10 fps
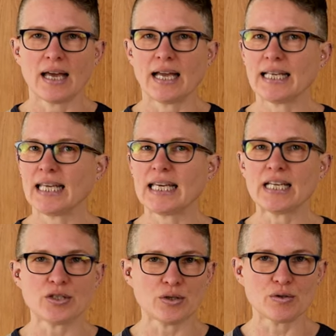Any
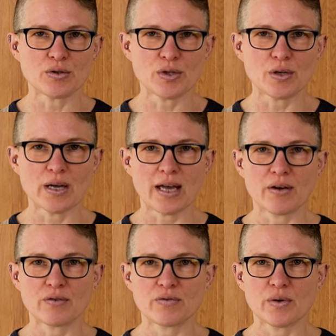issues to look
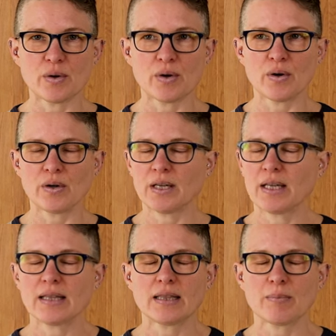out for,
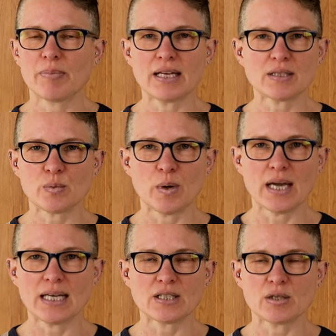the best
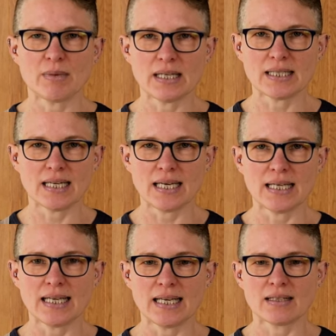way to
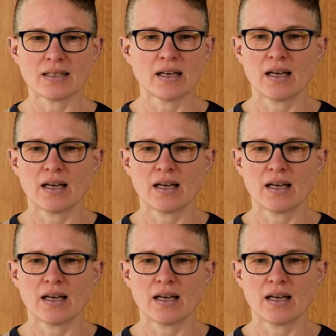maintain it,